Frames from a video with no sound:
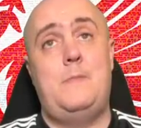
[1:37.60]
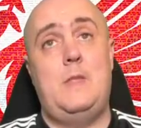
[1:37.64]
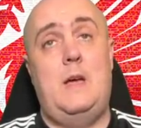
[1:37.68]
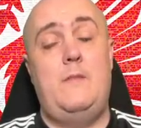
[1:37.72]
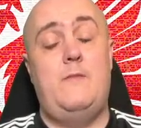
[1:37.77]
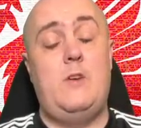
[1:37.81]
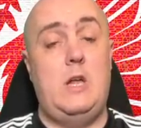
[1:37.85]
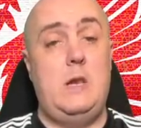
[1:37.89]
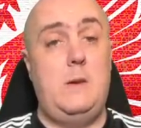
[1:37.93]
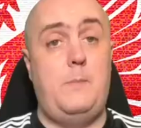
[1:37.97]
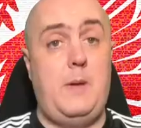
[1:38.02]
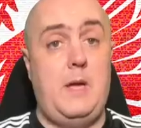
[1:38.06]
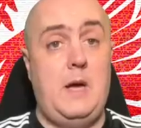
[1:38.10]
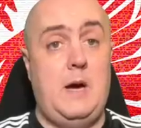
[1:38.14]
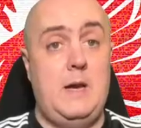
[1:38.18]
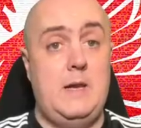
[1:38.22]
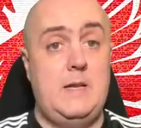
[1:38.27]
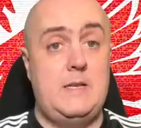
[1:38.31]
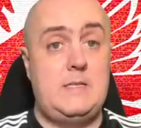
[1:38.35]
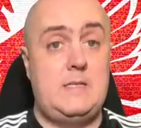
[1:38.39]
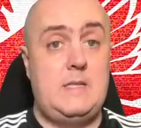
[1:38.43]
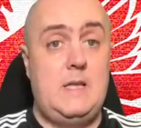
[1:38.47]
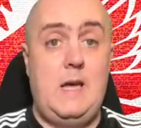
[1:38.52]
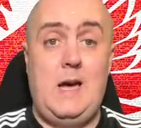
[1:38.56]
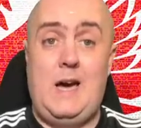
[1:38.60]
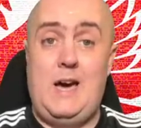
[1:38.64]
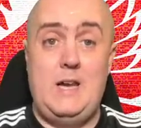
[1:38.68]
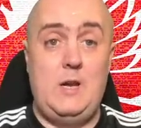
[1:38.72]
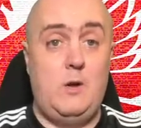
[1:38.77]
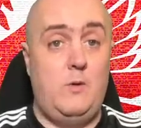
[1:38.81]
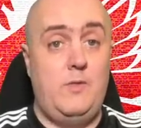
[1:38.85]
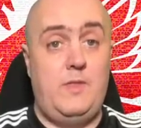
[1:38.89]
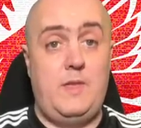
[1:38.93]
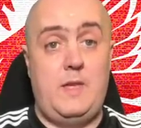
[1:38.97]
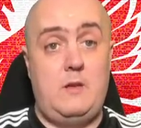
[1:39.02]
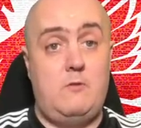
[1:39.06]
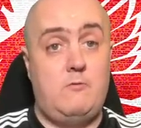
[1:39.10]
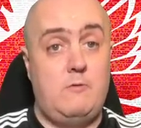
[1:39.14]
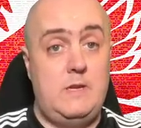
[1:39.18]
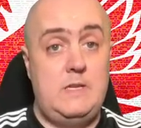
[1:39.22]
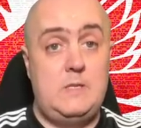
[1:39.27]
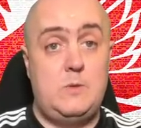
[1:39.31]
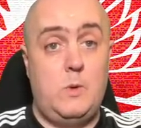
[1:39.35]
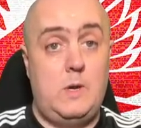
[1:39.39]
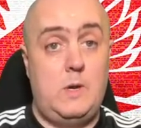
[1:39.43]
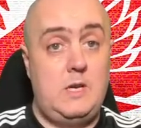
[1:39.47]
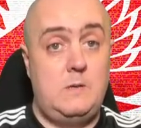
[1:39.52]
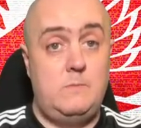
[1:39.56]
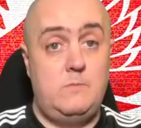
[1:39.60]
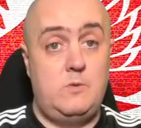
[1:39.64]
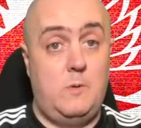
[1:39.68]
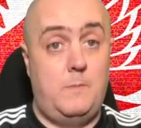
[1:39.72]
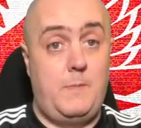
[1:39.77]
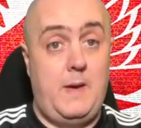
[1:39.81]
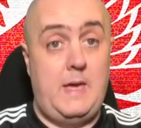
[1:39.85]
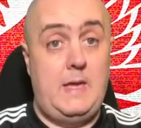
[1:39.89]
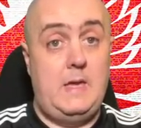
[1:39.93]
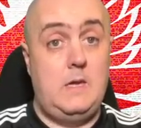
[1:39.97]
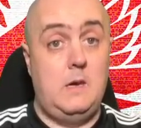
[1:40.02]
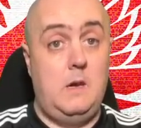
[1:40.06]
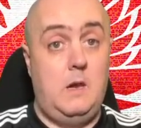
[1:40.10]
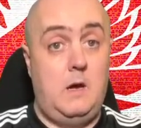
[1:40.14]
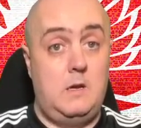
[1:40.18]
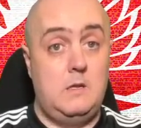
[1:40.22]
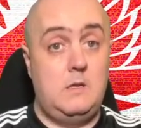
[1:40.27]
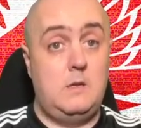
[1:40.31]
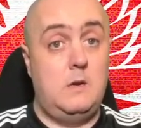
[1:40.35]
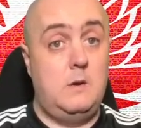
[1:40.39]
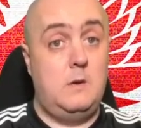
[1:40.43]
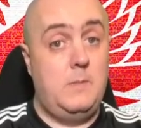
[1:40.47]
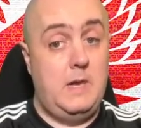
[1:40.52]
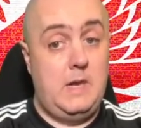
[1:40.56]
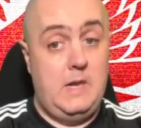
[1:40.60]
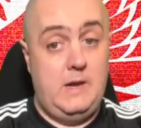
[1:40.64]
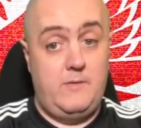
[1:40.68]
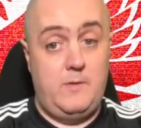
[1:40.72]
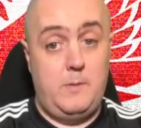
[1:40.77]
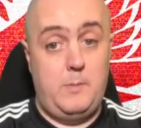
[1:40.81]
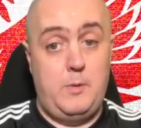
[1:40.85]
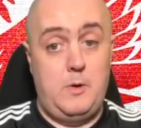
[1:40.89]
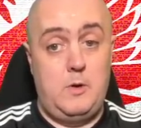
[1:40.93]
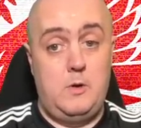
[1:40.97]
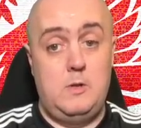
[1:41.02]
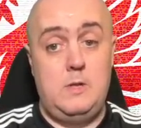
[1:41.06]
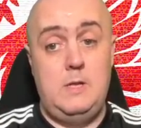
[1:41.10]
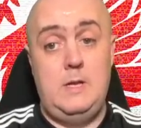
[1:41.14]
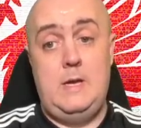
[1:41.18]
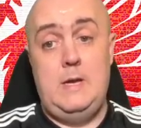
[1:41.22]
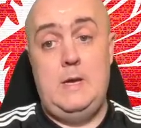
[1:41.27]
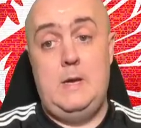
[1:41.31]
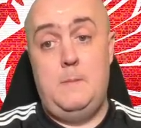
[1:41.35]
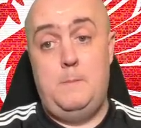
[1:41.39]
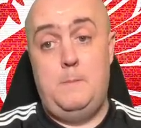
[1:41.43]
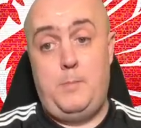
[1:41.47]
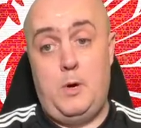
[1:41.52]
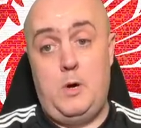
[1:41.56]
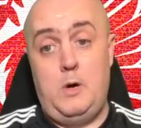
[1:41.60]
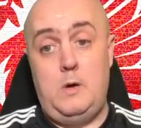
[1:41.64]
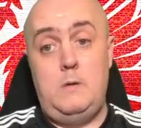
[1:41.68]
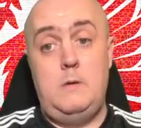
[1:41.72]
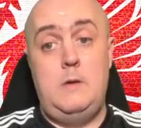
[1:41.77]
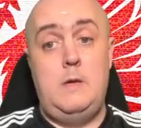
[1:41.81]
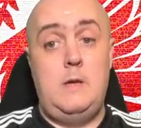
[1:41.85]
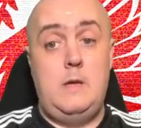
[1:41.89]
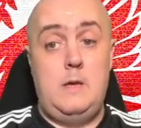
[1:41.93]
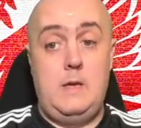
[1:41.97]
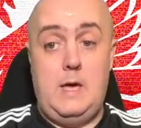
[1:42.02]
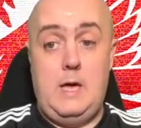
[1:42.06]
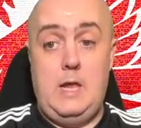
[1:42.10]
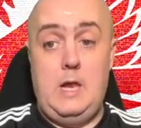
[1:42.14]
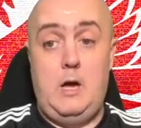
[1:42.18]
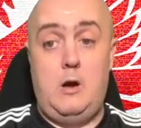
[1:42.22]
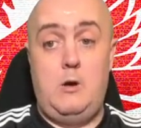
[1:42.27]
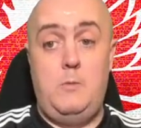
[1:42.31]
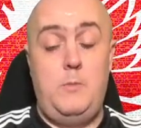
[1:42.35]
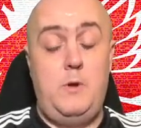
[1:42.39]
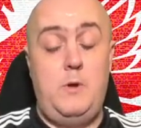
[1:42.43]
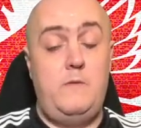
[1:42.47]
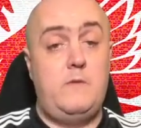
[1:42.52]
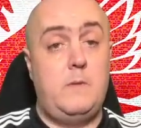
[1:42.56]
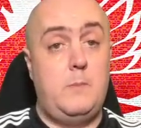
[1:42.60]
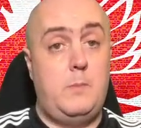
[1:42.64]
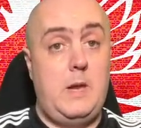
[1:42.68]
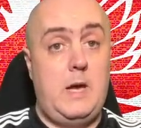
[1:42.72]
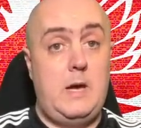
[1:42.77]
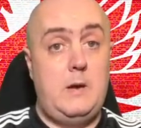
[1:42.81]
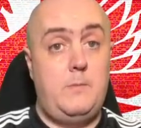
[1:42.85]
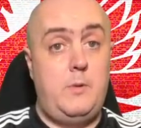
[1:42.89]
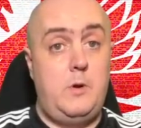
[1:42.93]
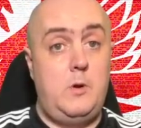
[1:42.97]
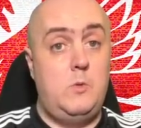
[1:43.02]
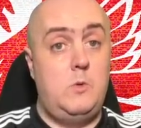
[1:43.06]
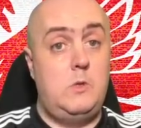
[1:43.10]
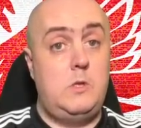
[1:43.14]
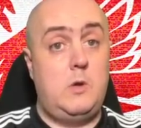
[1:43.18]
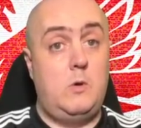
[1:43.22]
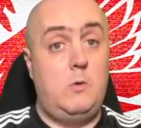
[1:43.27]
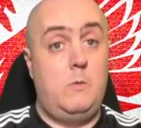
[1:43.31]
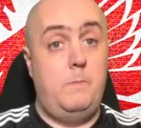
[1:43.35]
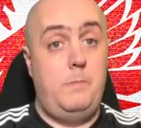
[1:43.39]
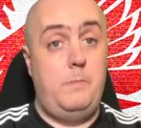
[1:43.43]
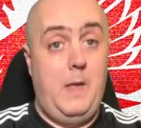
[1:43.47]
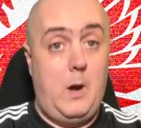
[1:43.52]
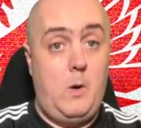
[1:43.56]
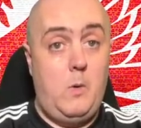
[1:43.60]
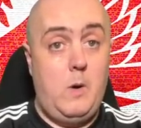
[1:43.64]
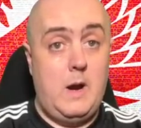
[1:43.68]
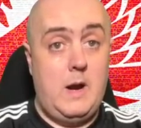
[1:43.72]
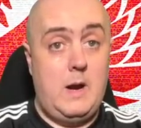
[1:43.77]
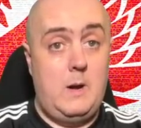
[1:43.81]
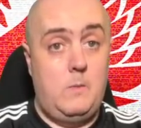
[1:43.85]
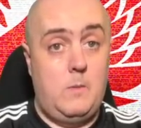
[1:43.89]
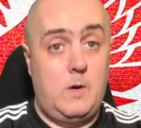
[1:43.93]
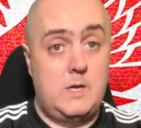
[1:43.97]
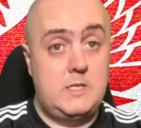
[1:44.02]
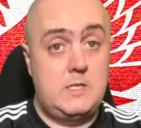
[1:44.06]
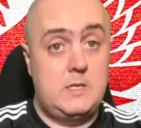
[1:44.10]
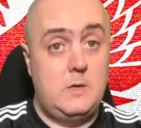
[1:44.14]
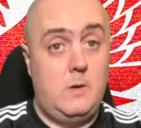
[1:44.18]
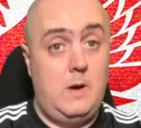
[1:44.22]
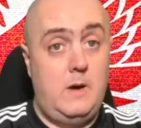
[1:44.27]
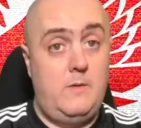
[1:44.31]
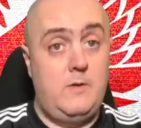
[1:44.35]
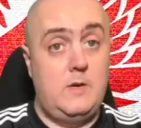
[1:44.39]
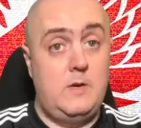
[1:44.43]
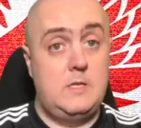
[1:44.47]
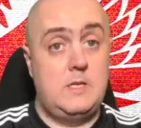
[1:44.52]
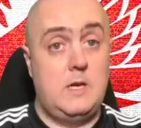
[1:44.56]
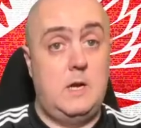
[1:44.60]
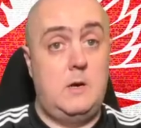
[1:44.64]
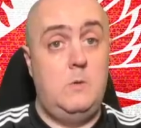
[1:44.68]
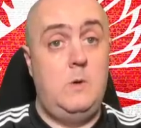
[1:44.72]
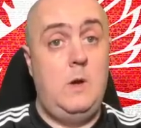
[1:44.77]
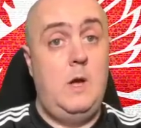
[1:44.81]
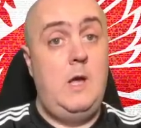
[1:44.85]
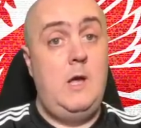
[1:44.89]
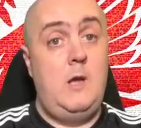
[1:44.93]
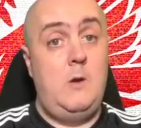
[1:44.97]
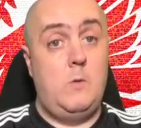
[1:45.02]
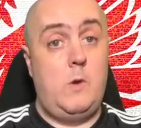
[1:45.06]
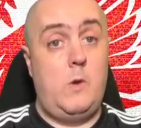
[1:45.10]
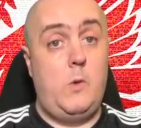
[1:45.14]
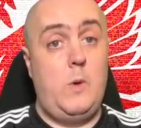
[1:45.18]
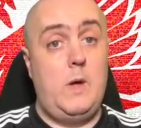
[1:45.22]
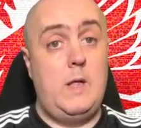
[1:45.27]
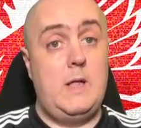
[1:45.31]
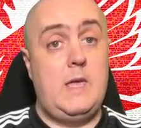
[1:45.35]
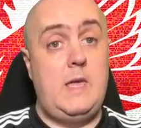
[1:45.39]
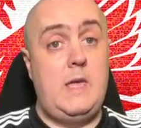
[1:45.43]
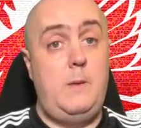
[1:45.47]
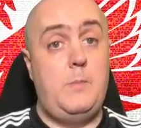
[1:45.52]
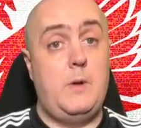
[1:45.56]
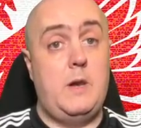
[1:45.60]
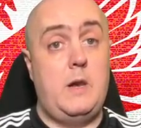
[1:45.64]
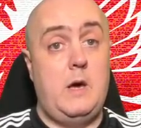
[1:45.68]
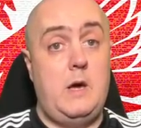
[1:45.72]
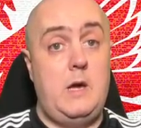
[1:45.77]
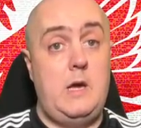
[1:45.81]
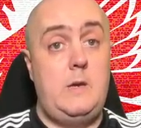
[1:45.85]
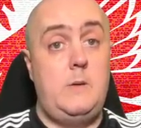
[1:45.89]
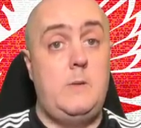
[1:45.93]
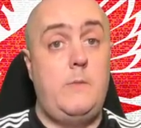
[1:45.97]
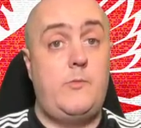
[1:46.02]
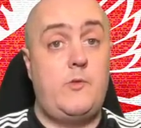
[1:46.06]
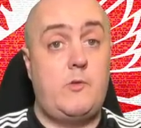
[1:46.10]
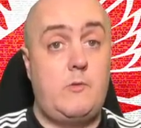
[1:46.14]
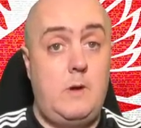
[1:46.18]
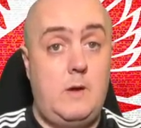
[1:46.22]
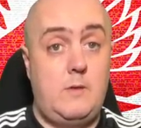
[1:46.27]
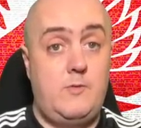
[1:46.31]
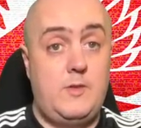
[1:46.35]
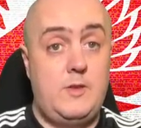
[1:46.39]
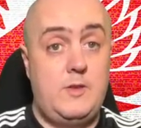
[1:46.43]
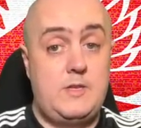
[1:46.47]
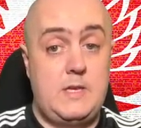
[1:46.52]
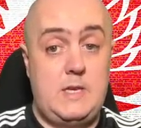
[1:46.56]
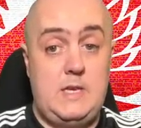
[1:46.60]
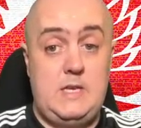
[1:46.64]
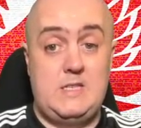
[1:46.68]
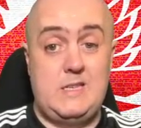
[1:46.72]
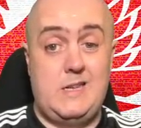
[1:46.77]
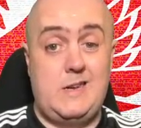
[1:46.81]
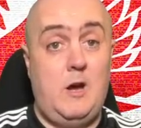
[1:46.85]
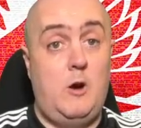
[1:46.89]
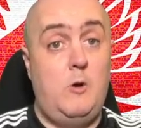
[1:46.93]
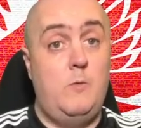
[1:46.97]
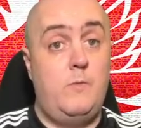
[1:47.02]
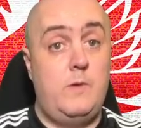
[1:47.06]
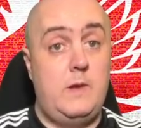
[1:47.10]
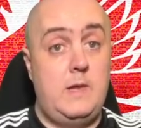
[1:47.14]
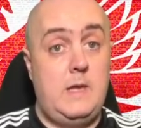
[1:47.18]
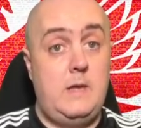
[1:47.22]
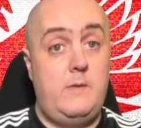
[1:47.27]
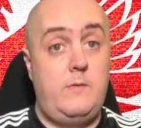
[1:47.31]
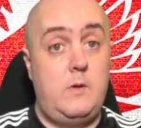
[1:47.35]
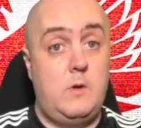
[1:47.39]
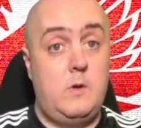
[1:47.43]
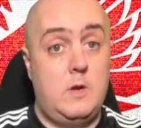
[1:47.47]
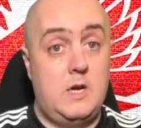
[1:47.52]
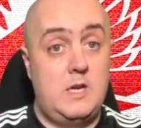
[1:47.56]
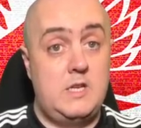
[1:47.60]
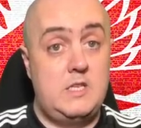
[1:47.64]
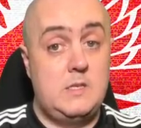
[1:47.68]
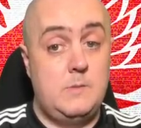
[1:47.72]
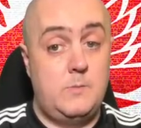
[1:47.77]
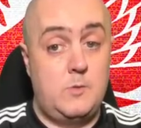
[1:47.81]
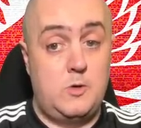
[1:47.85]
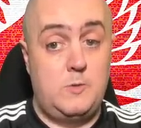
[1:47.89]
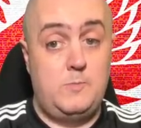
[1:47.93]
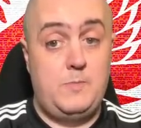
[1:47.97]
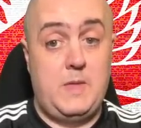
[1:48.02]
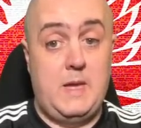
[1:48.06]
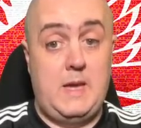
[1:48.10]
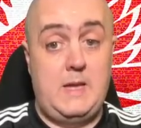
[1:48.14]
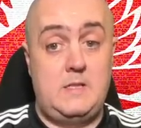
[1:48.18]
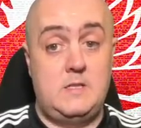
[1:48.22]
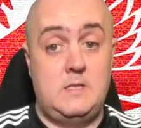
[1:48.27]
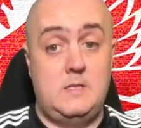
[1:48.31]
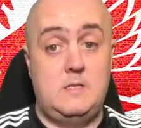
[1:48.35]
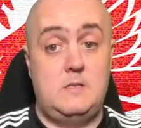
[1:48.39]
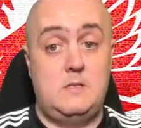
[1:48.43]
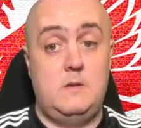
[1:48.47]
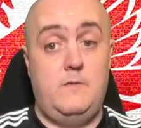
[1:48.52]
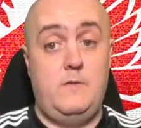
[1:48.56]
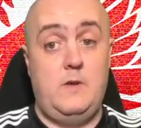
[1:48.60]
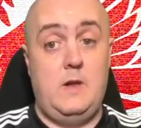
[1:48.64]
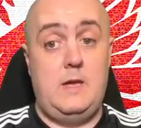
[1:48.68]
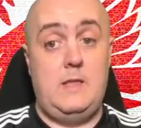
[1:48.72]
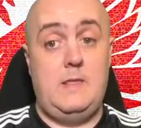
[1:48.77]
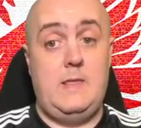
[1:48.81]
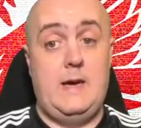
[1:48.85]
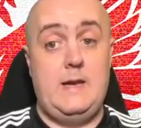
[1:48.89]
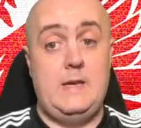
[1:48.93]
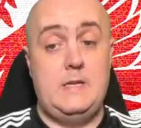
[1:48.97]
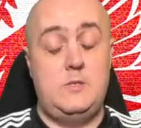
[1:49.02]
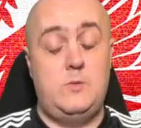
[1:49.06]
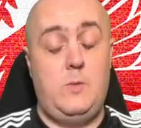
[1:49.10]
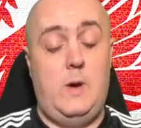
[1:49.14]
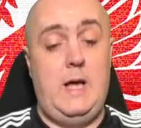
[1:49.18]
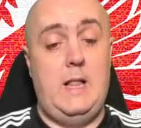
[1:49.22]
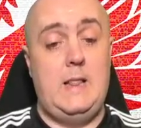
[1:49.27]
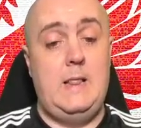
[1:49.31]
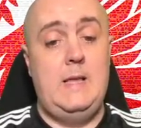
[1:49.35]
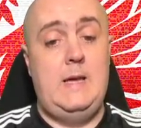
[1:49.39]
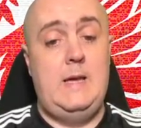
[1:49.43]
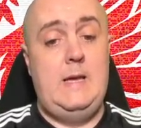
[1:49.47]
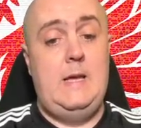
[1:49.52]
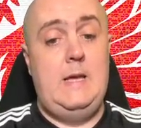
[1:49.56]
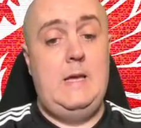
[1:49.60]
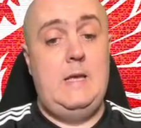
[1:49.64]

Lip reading: I've got to be honest, I don't think Reece Williams will make it long-term at Liverpool. But a loan move to Blackpool will do him no harm whatsoever. So we will keep an eye on him throughout the season and hopefully give you guys some updates and stuff like that as well.